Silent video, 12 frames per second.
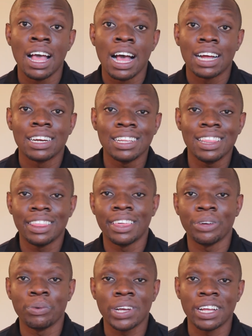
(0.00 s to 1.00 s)
Another
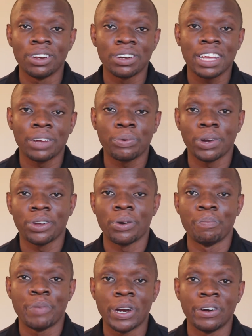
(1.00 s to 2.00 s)
thing we can look at when
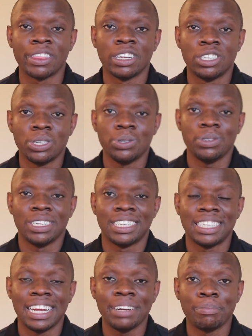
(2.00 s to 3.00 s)
comparing the two is
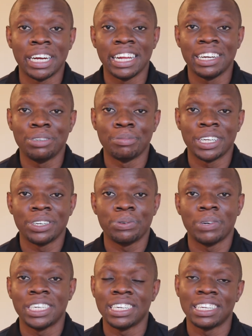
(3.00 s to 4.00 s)
state management,
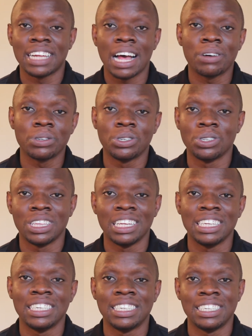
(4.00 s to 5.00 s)
which is how do
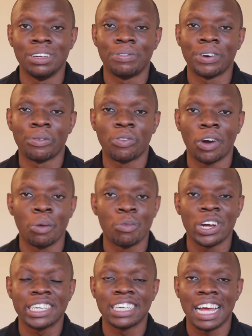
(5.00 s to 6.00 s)
these different
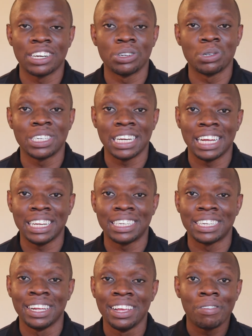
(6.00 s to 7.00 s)
frameworks handle
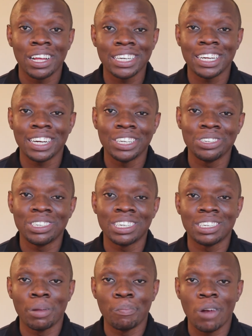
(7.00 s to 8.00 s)
state. Flutter
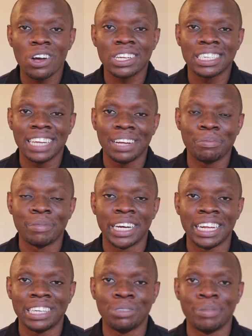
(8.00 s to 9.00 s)
uses the block state
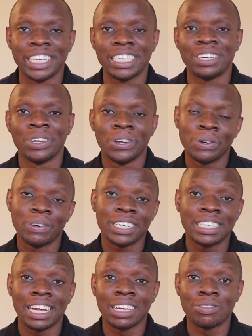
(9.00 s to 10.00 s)
management, which
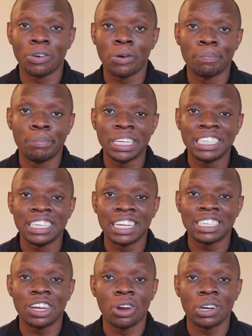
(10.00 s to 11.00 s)
stands for
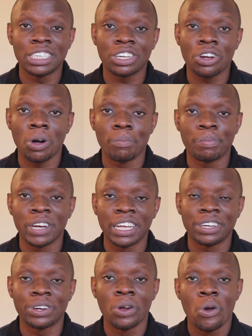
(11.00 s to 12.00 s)
business logic
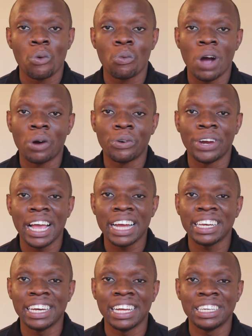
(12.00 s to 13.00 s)
component, while
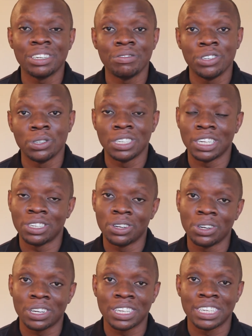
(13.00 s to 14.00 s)
React Native uses
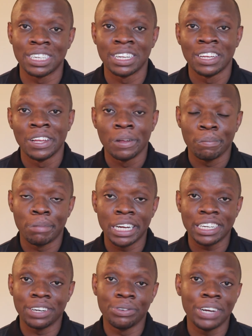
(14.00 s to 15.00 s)
hooks.
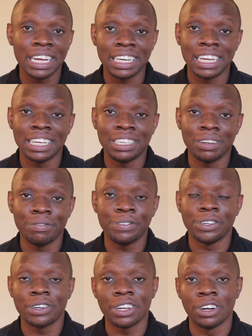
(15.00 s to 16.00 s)
But in React Native,
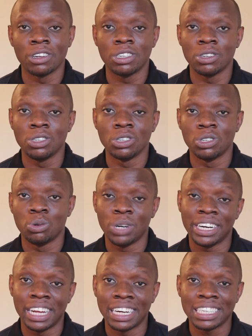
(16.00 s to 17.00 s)
you can also use
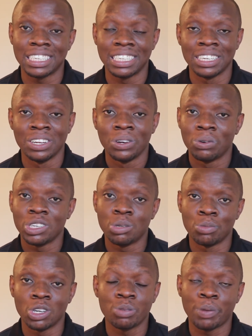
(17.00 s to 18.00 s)
Redux, which
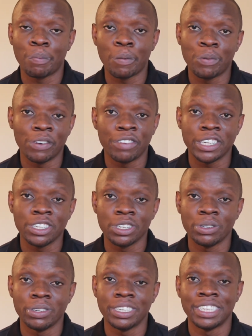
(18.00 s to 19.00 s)
most people prefer to
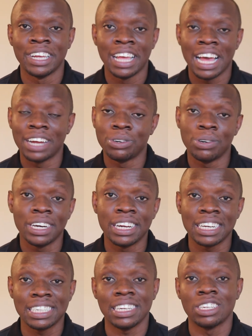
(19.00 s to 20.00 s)
use, and
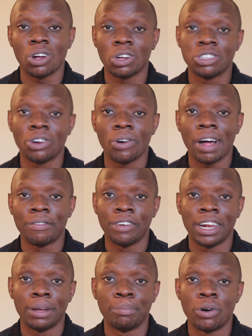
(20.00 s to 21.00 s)
Redux is also
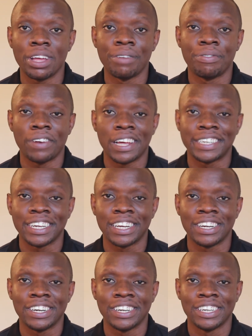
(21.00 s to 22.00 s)
available in Flutter.
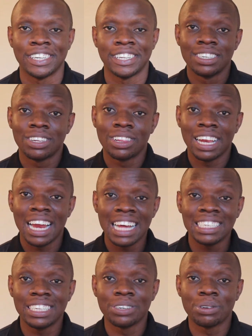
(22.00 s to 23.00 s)
So the
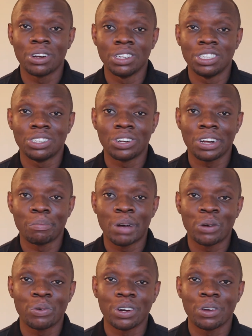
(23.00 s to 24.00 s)
last thing we're going to talk
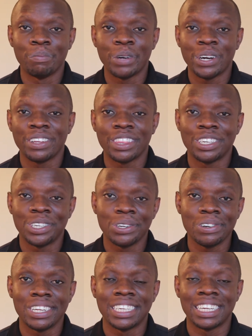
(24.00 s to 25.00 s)
about when comparing the
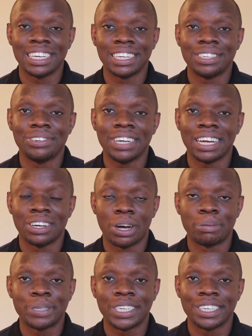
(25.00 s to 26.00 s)
two is industry
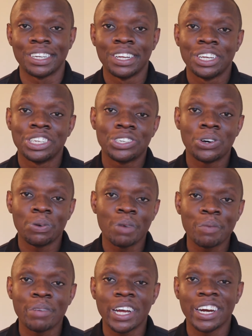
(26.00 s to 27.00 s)
adoption. So
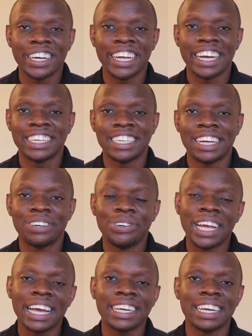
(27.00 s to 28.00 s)
remember earlier I said
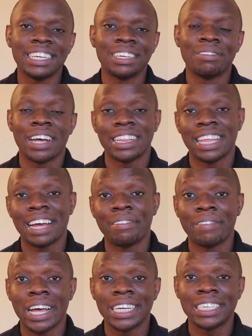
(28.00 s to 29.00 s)
React Native had the
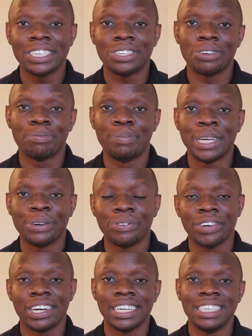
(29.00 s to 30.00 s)
advantage of being
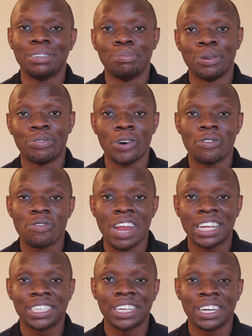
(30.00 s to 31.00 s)
released before
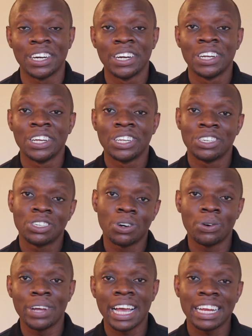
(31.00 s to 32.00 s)
Flutter. So
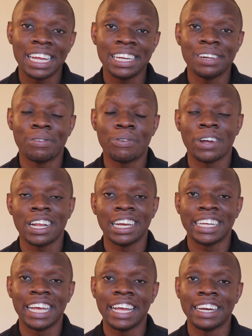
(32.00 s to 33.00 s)
React Native quickly
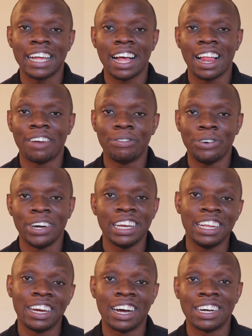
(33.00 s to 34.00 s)
gained a
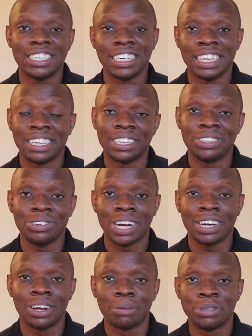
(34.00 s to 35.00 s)
really large industry
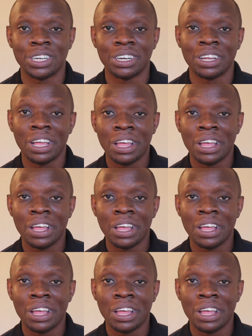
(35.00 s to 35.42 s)
adoption.